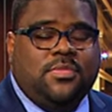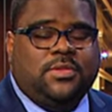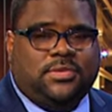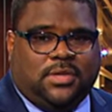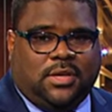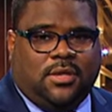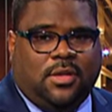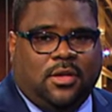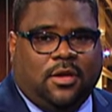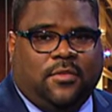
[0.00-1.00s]
in the
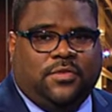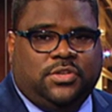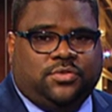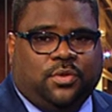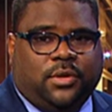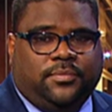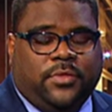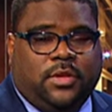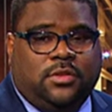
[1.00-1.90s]
city of Detroit.